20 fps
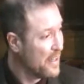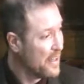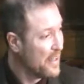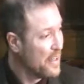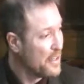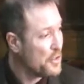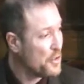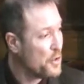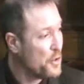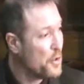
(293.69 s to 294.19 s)

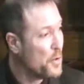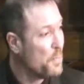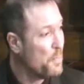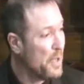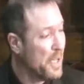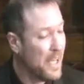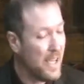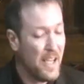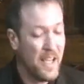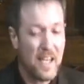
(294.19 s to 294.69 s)
to
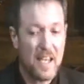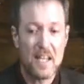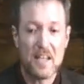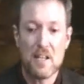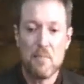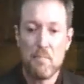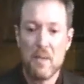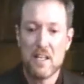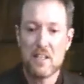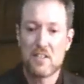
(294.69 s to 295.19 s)
be in the
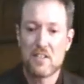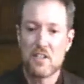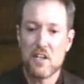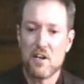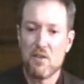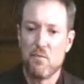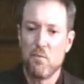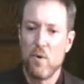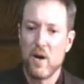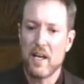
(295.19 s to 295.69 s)
midst
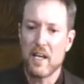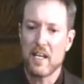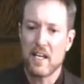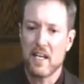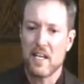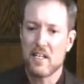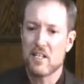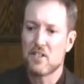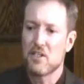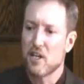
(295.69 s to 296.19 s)
of what
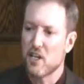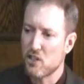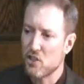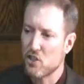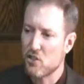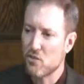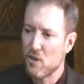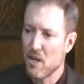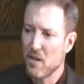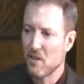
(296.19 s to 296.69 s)
is a
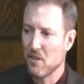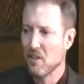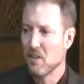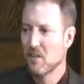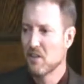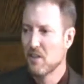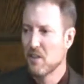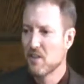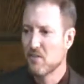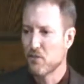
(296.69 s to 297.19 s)

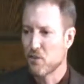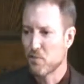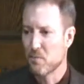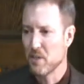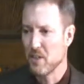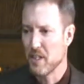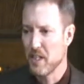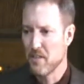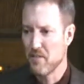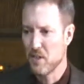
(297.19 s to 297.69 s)
struggle for
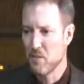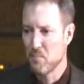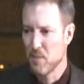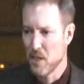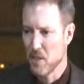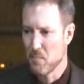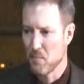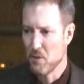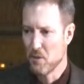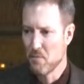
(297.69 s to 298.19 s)
believing
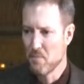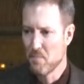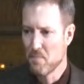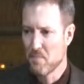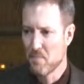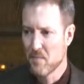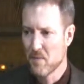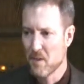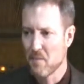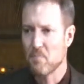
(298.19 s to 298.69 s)
people,
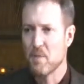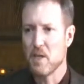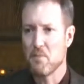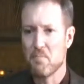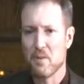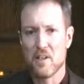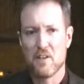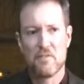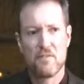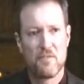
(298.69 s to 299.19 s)
a
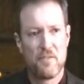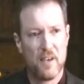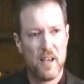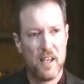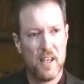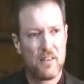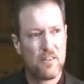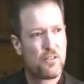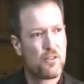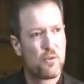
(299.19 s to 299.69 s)
people of
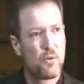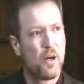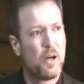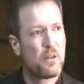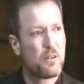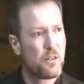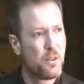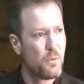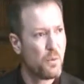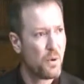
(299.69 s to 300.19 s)
faith
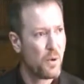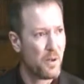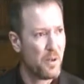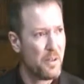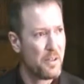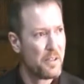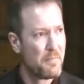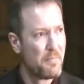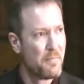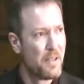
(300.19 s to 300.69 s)
throughout the
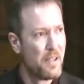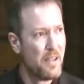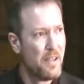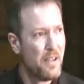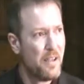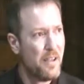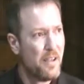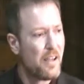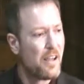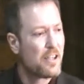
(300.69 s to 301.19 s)
world,
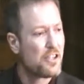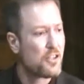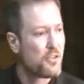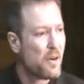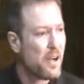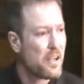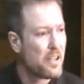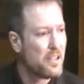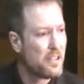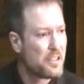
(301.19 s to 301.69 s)
a
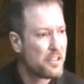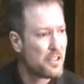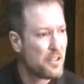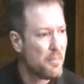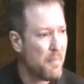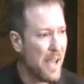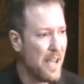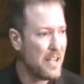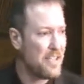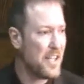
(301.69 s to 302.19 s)
struggle to
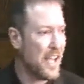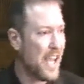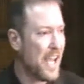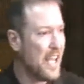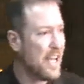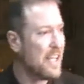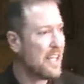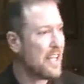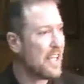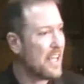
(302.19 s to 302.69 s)

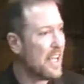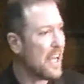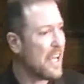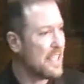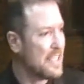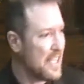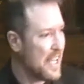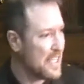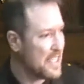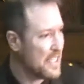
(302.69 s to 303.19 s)
maintain
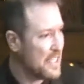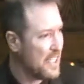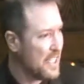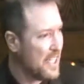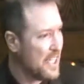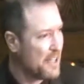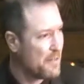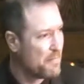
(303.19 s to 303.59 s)
identity,